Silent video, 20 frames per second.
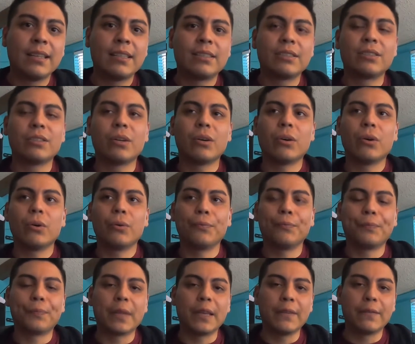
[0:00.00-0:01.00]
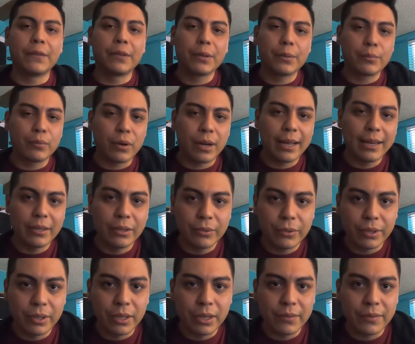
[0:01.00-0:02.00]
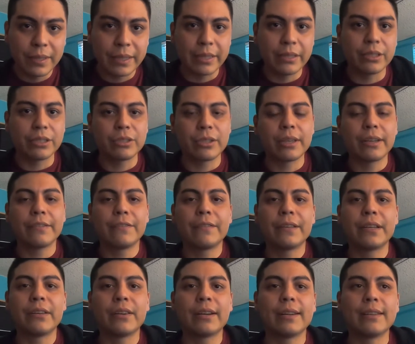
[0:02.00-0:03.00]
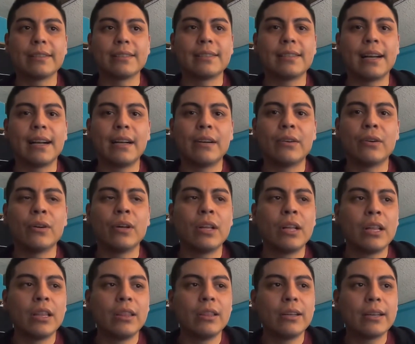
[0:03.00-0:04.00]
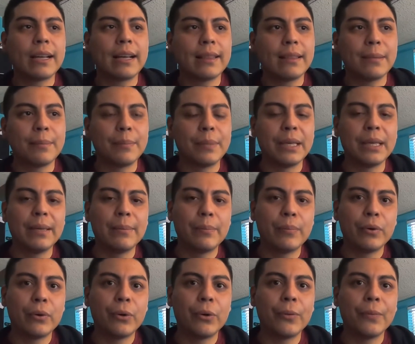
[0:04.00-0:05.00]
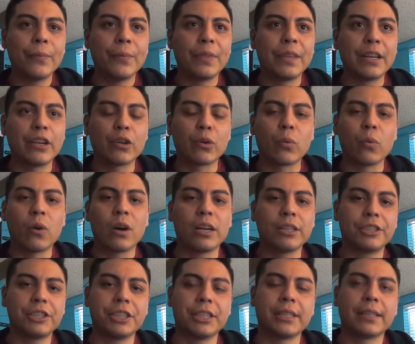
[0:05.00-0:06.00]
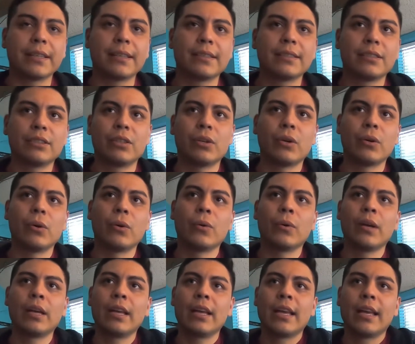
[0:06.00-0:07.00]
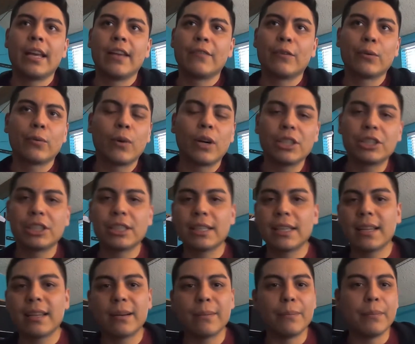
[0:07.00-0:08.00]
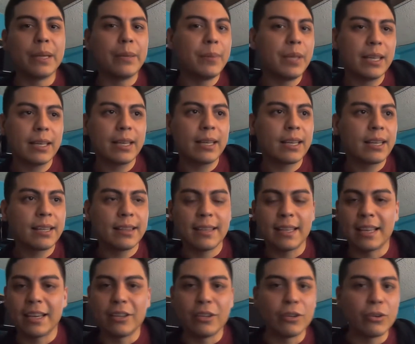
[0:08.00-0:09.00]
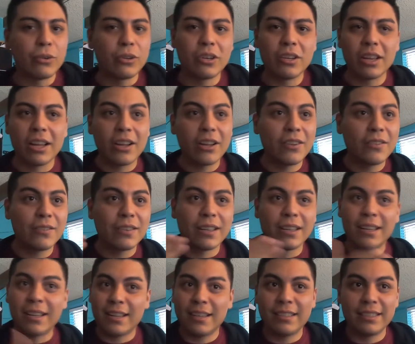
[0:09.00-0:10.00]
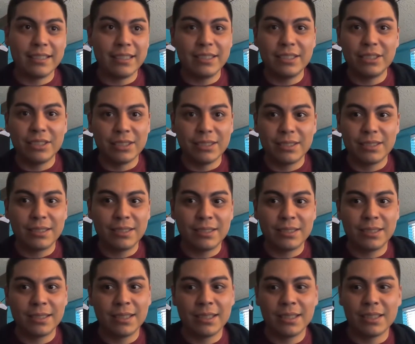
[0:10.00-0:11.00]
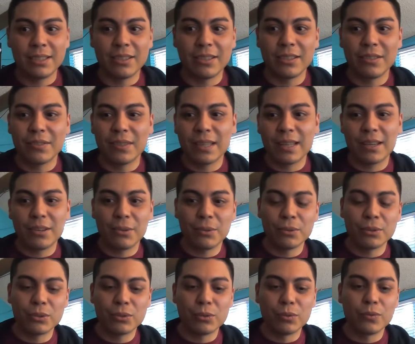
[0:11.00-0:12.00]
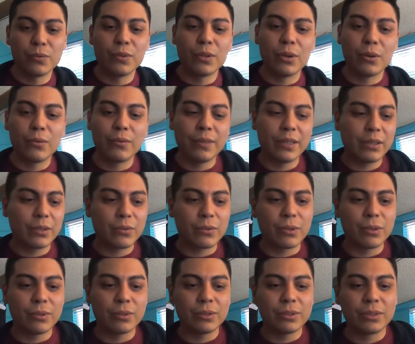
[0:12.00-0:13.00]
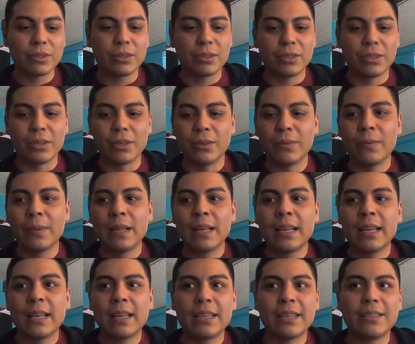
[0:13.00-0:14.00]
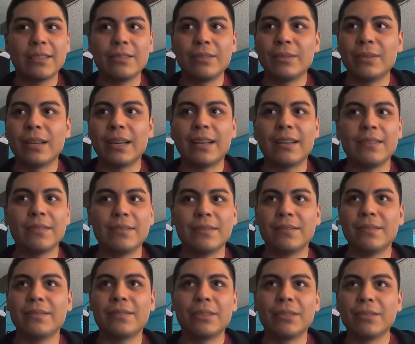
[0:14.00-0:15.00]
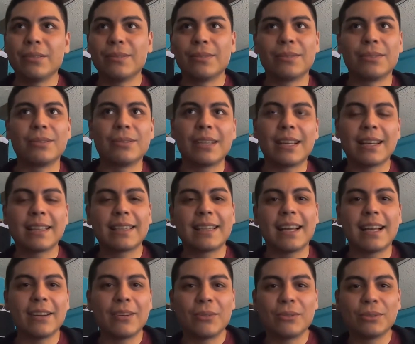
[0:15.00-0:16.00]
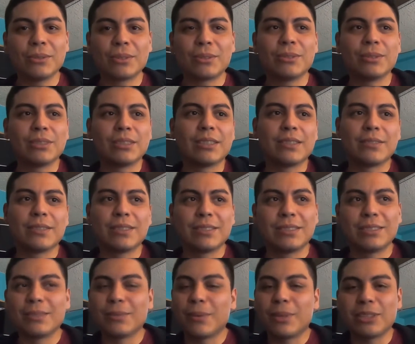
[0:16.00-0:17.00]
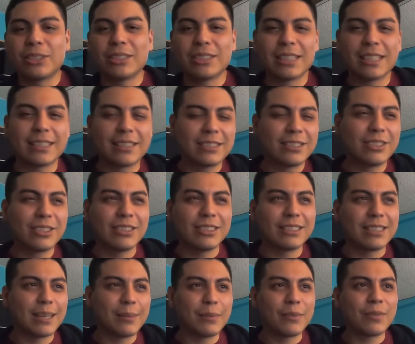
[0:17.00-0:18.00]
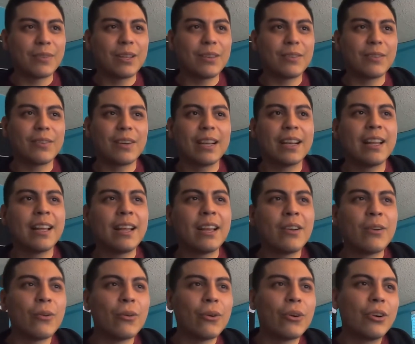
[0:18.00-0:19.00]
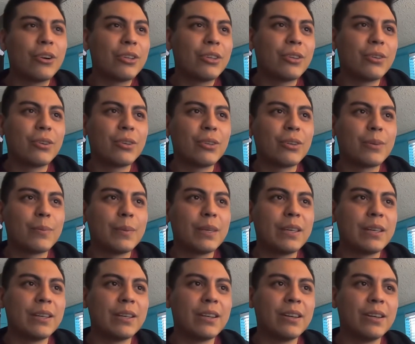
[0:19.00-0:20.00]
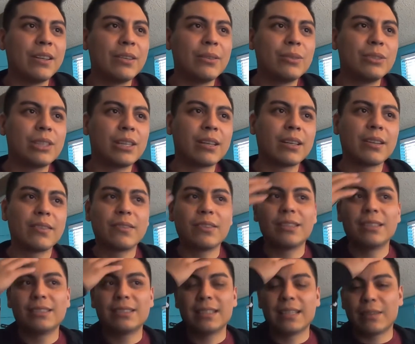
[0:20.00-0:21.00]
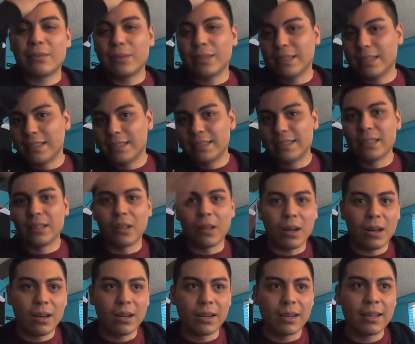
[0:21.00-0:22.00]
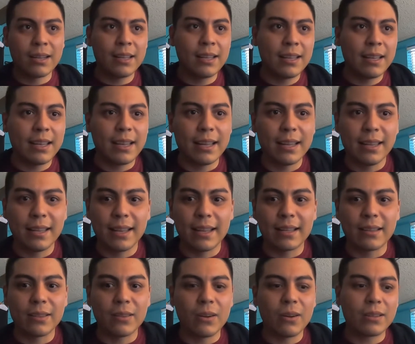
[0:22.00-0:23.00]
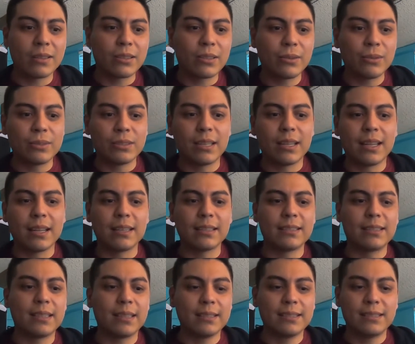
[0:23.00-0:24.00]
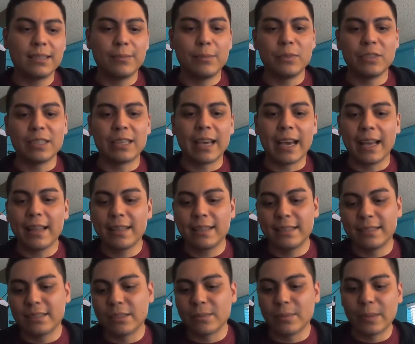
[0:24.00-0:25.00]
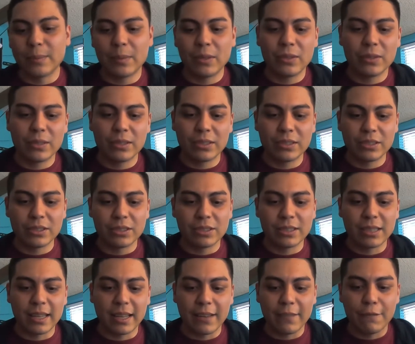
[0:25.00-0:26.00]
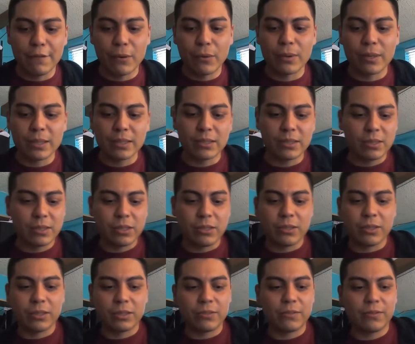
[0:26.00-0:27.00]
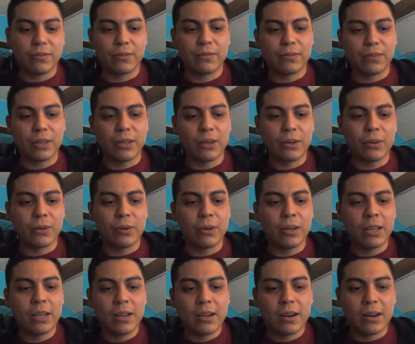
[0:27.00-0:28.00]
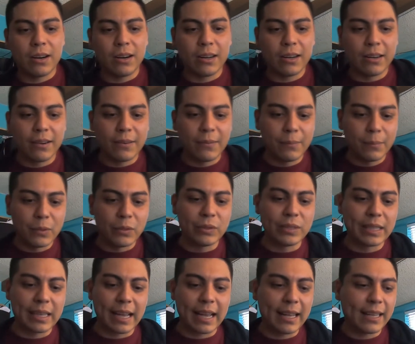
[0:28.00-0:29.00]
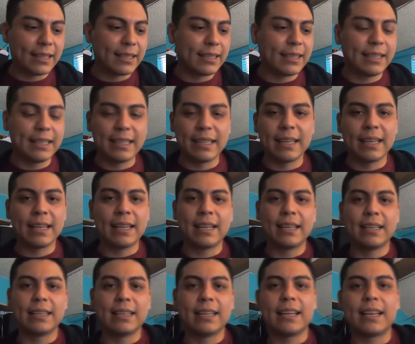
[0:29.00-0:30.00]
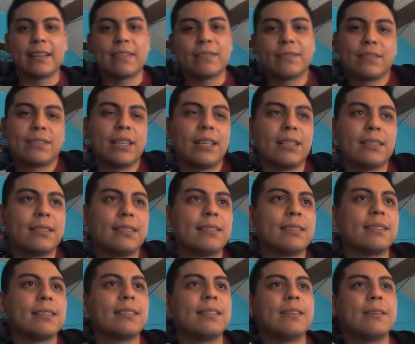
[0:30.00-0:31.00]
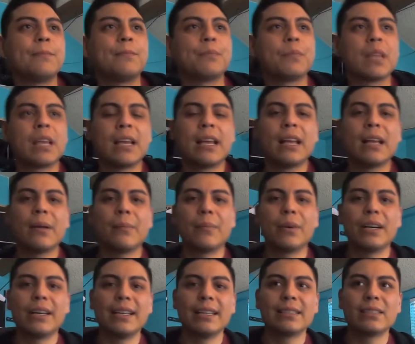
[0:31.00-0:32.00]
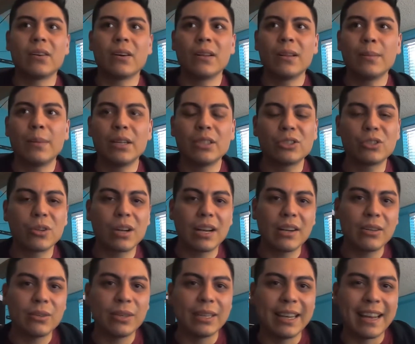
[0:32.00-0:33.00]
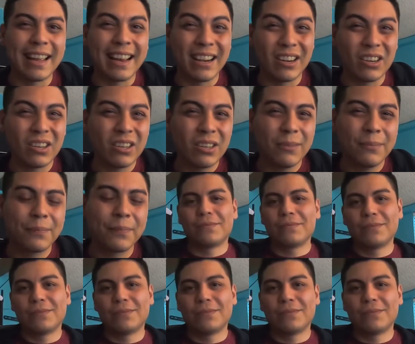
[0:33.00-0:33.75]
So if you're brand new to gloving and you're trying to figure out a style, look at the people that you're watching. So if you're watching a lot of mimic, then you love a lot of digits. You love a lot of old school flow finger rolls, you know? You like that old school stuff because you're watching like certain type of glover, right? Or, you know, you could be a new gen glover that's like really into long, and like long throws a lot of tuts and musicality. So maybe you can just like focus your flow on musicality and like tuts, you know? But it's all about trial and error.